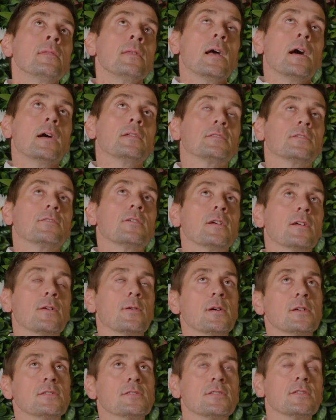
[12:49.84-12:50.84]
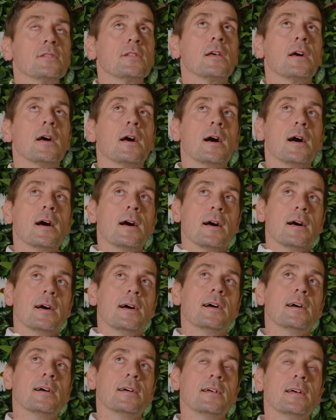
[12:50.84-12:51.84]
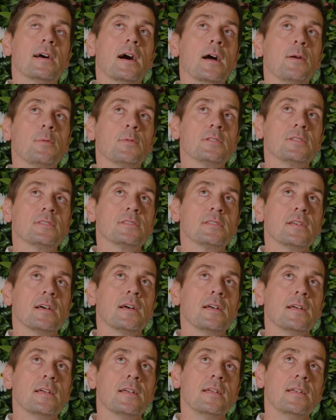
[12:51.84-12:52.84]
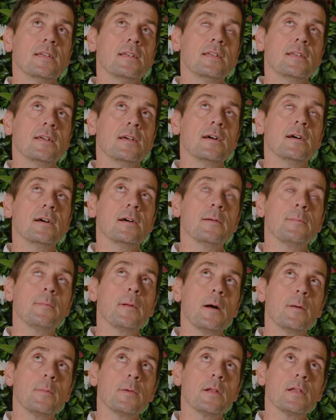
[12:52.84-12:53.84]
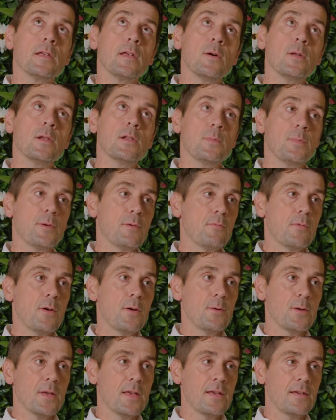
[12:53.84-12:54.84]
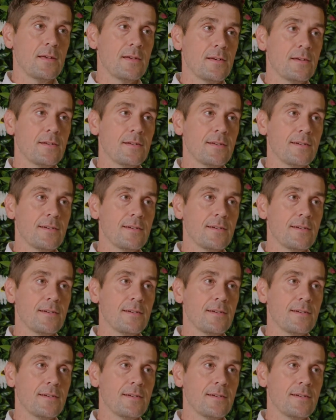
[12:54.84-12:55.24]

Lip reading: That's a great question. I would say I'm going to go a little bit rogue here.